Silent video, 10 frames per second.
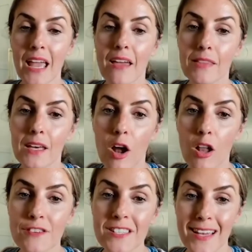and then
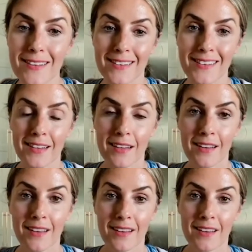all of a sudden,
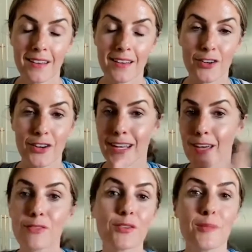you're going to
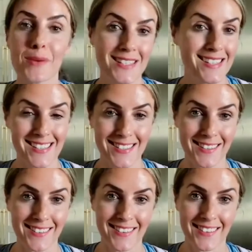get through your busy
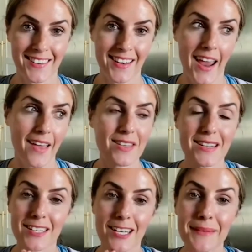season, and then
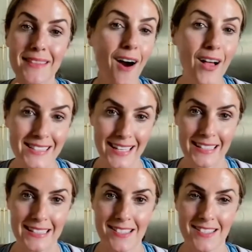it's going to be the
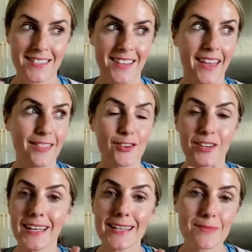holidays, and then you're
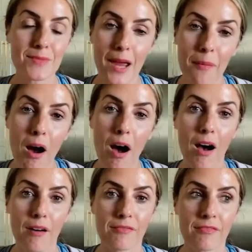going to get some time
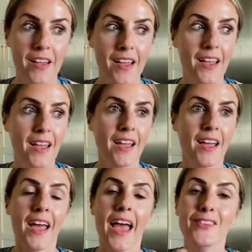off.
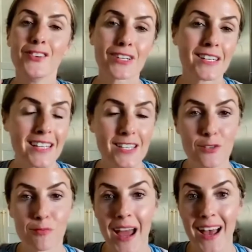And then you're going to get
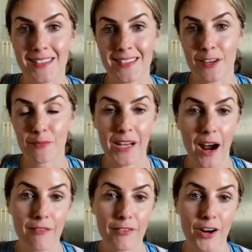to rest and
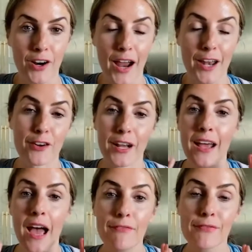recover, and you're going
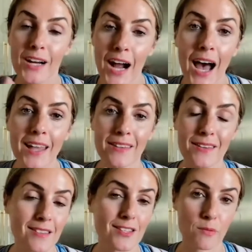to have forgotten
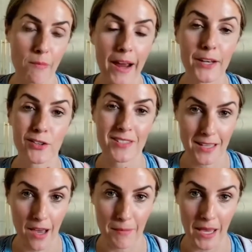that this reminder is
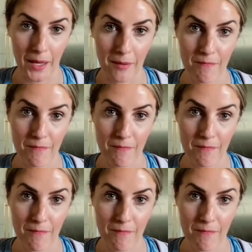coming.